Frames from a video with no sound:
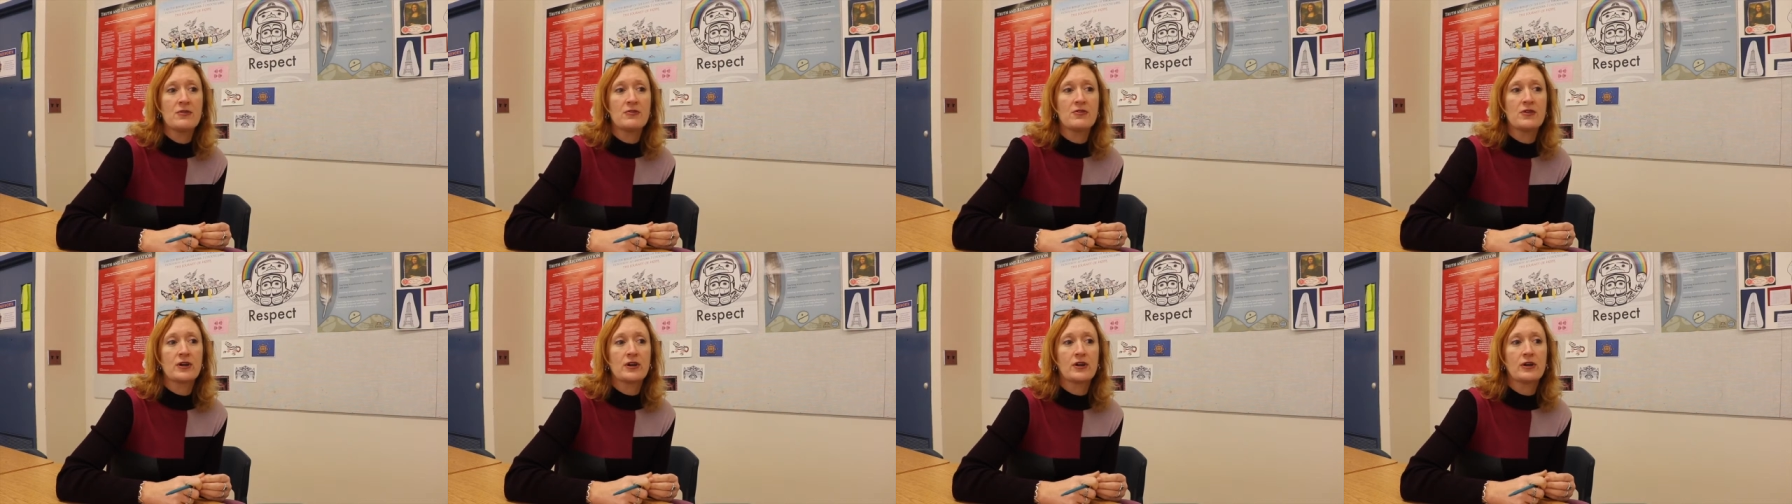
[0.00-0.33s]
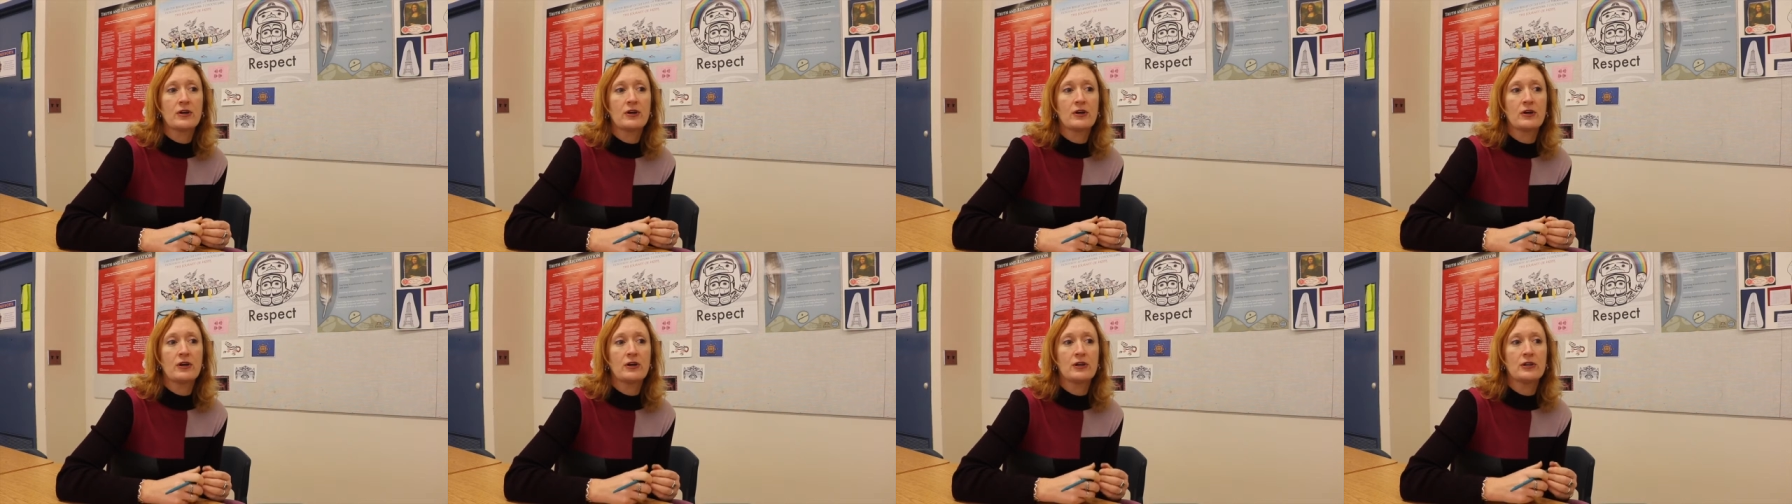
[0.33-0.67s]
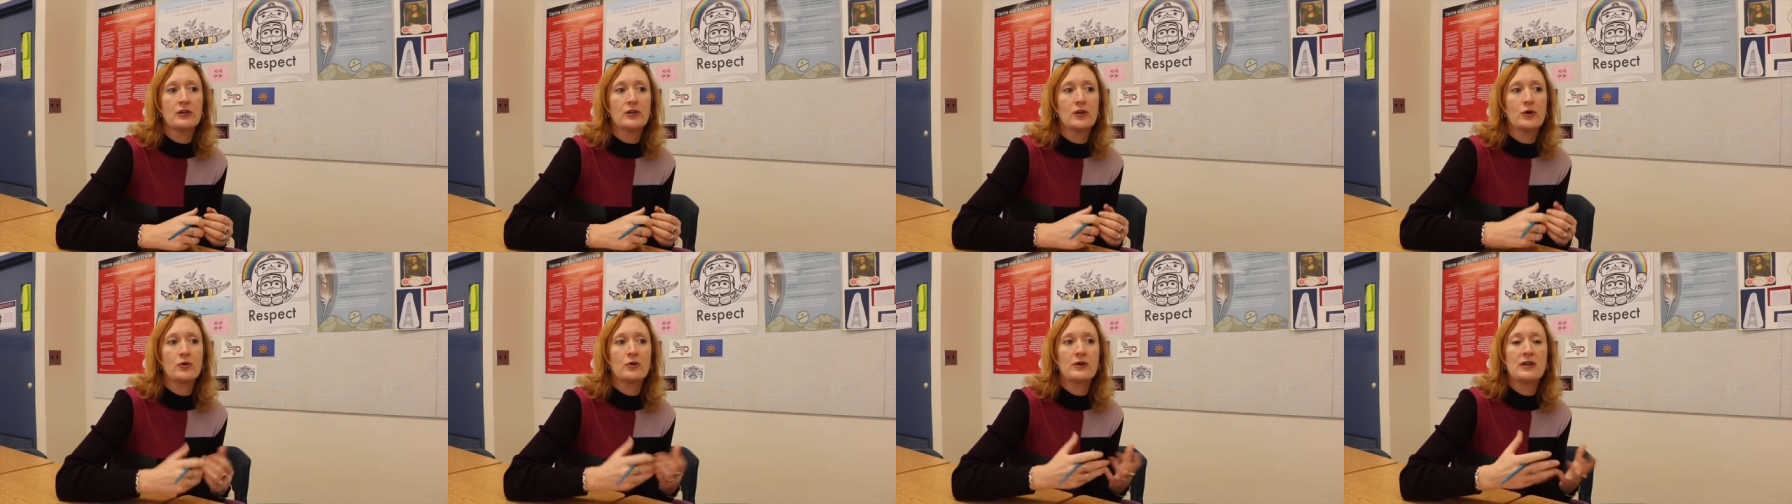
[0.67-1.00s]
the
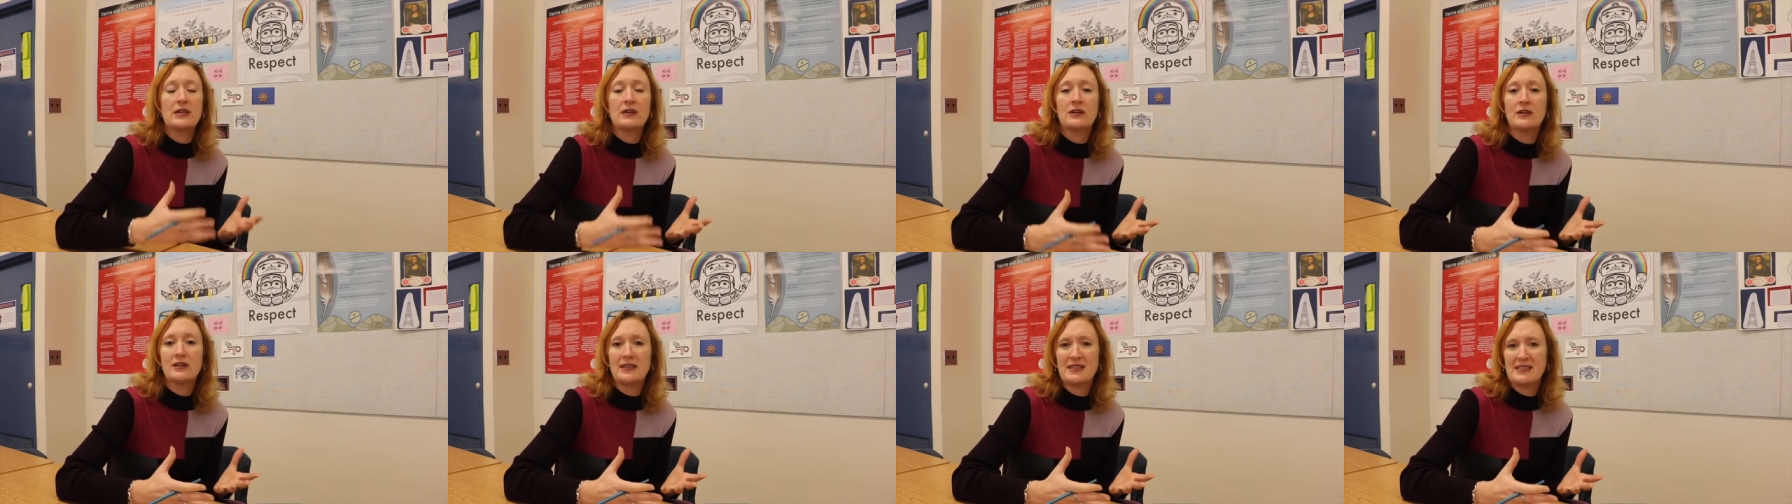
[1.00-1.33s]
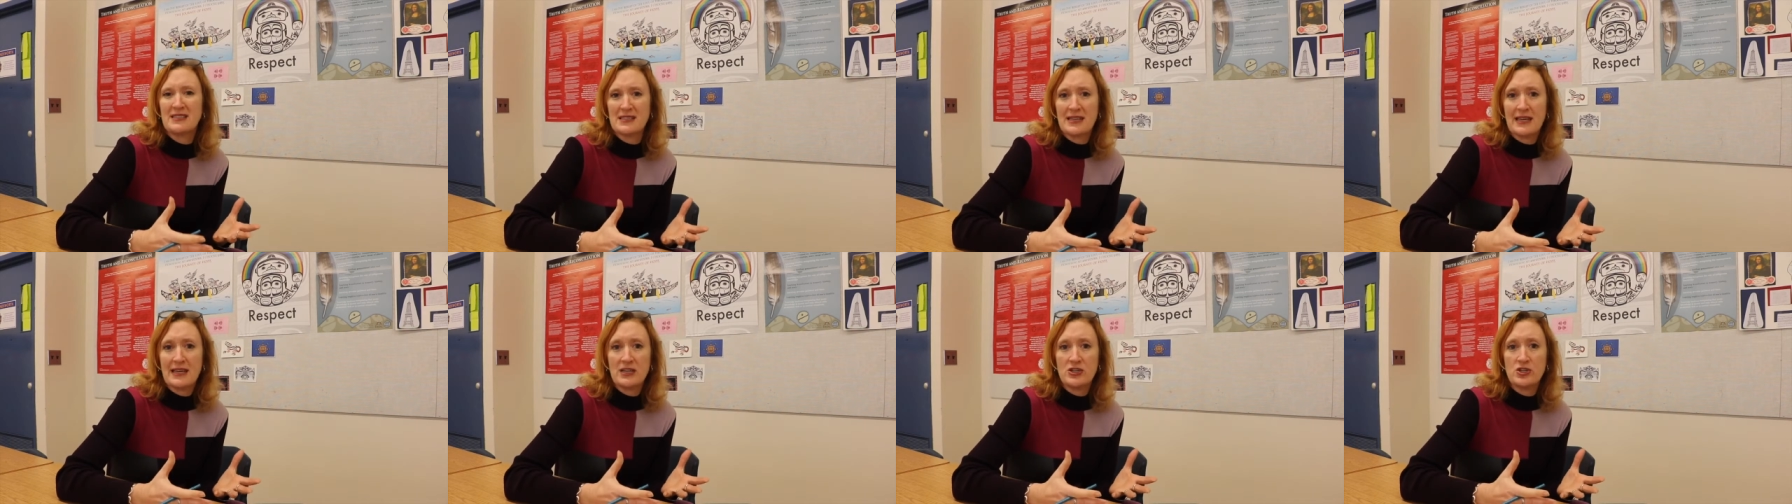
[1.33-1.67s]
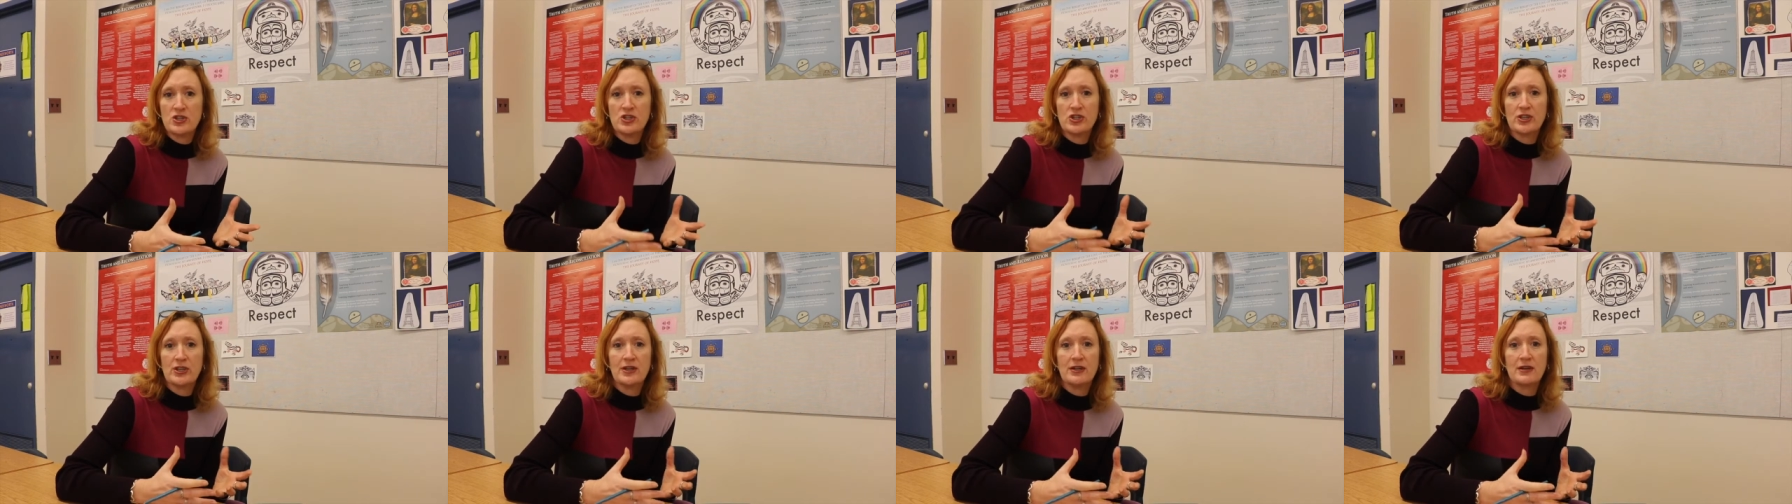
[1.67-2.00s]

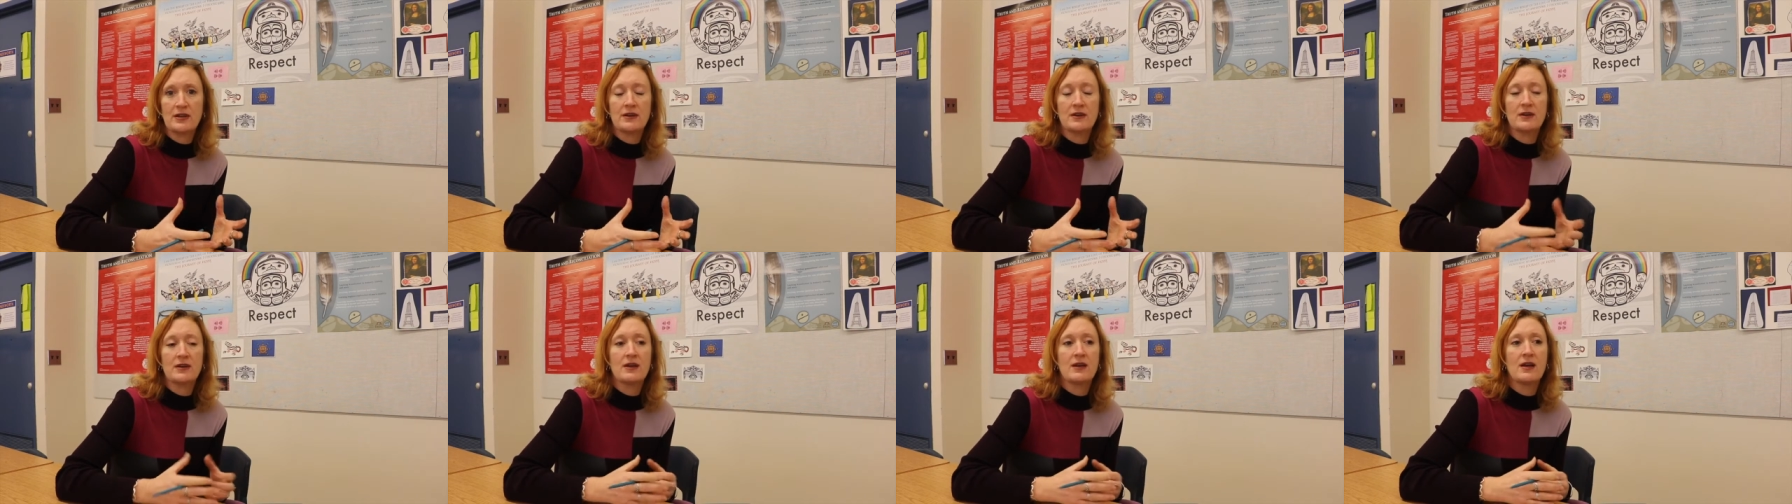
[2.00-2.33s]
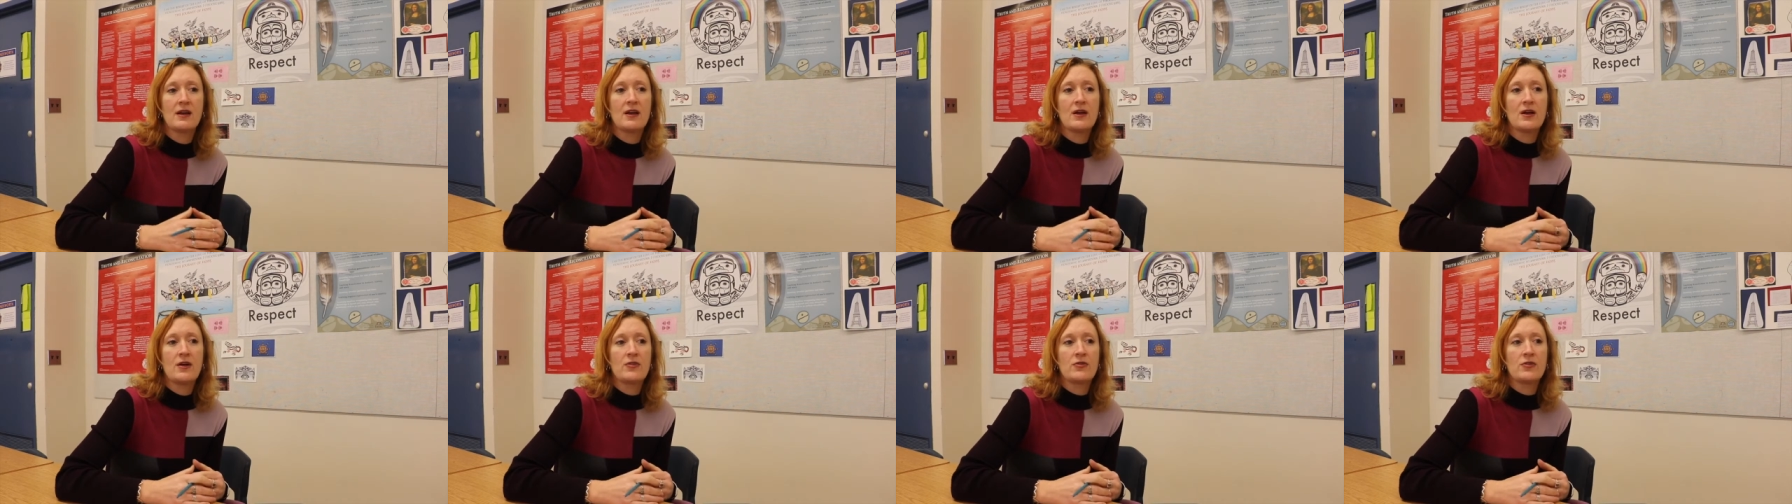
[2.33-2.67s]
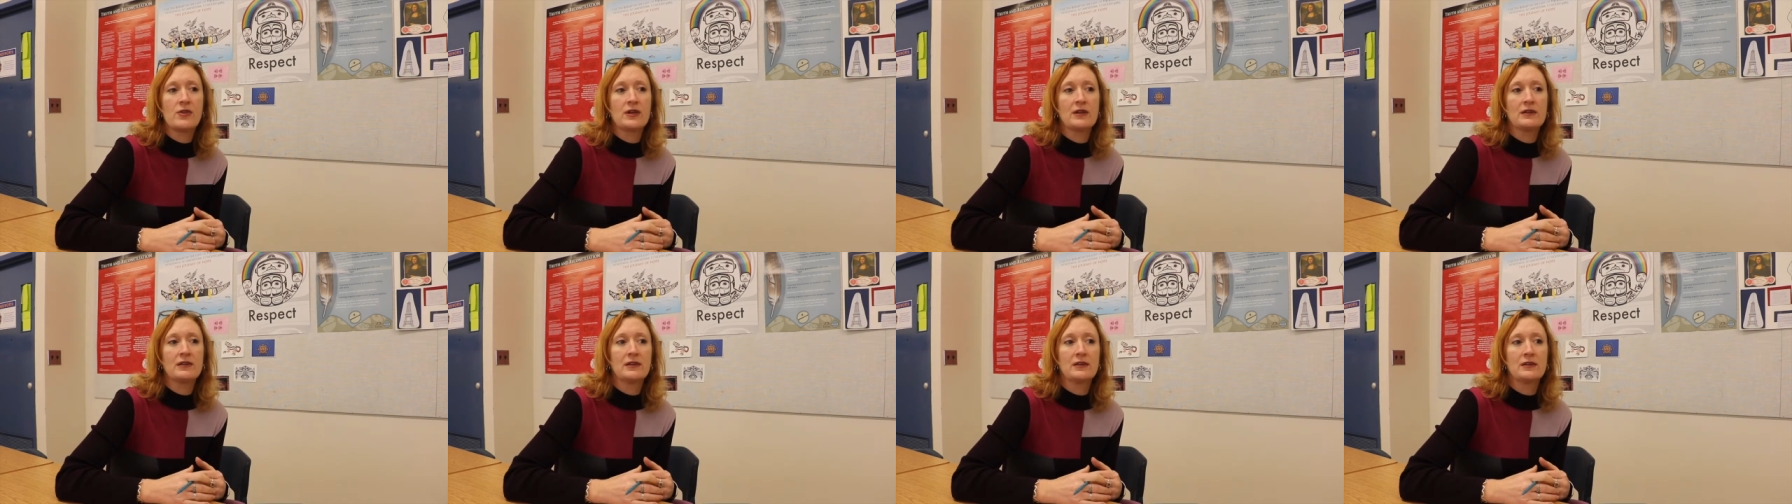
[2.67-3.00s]
colonialization
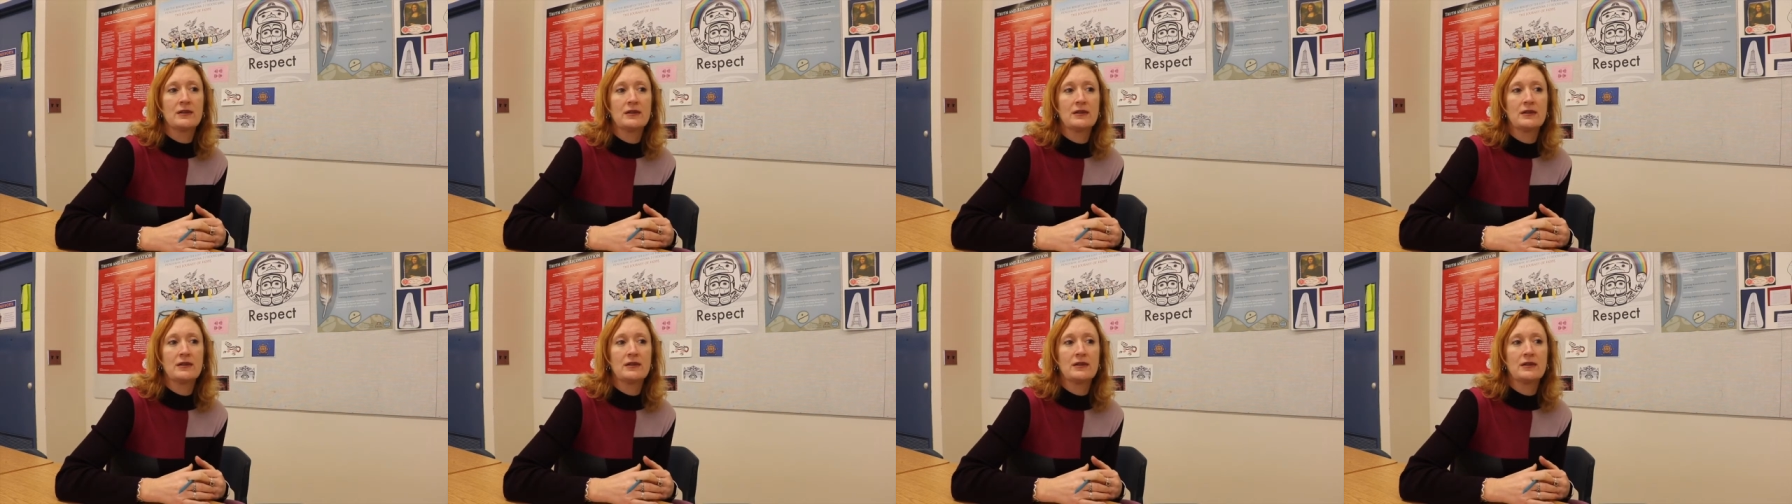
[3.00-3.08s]
the